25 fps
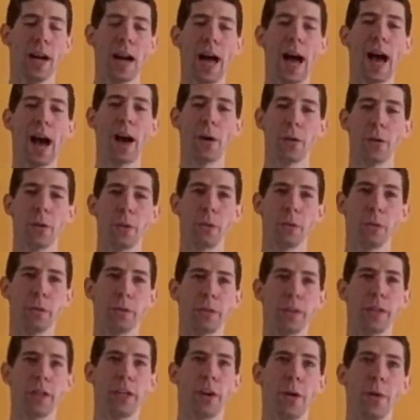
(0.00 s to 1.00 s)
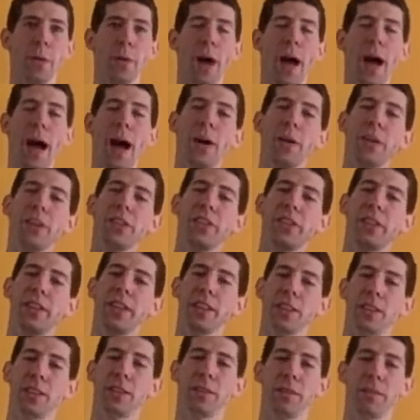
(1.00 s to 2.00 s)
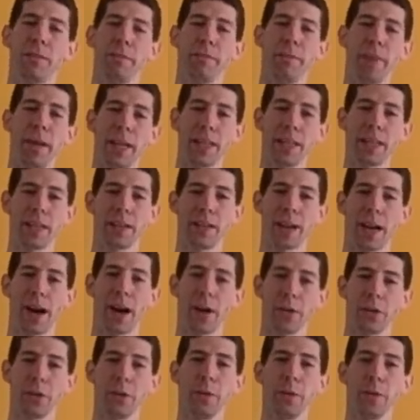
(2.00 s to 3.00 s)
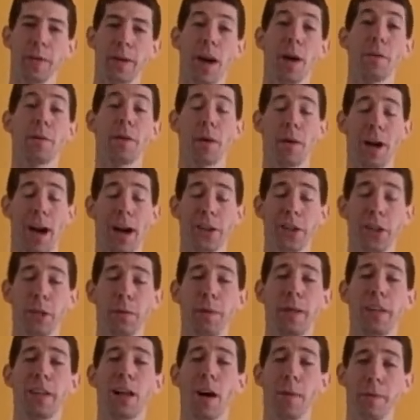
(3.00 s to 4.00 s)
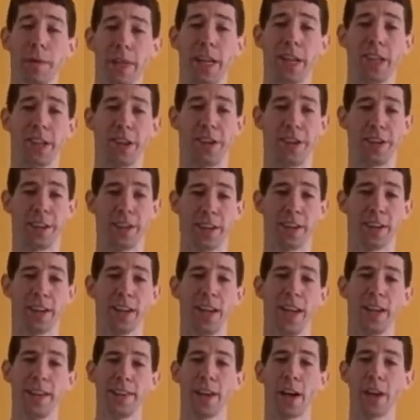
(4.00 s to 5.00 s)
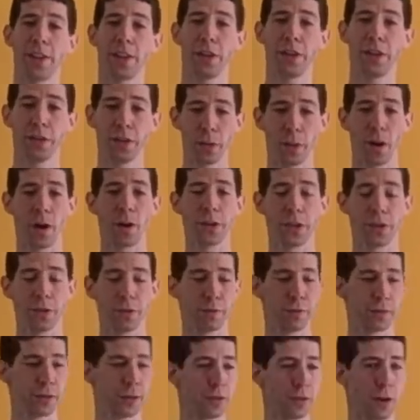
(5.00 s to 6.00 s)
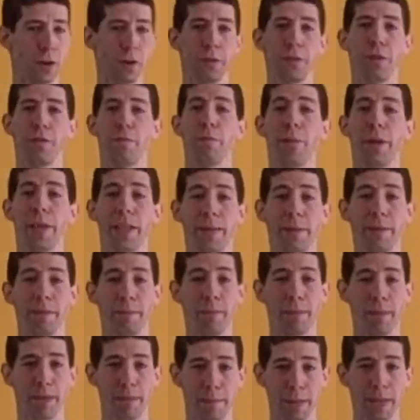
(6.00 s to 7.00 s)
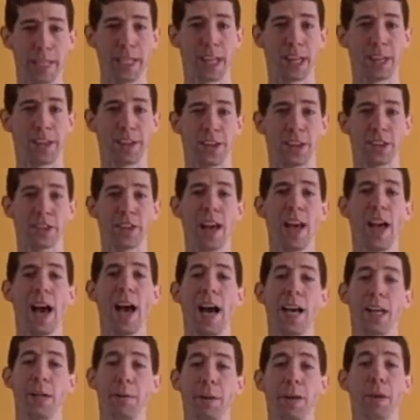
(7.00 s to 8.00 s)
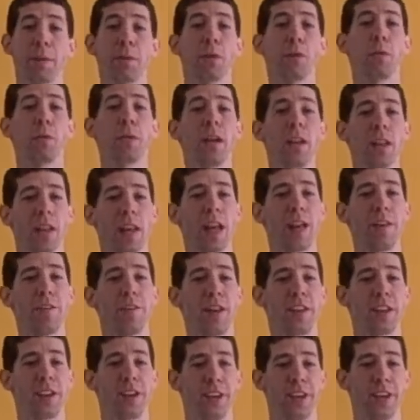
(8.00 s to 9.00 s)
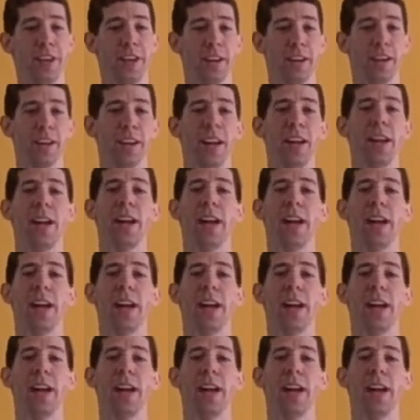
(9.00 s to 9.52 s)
how does this how do you become an engineer? Now that you've been many engineers, how do you become a real life engineer?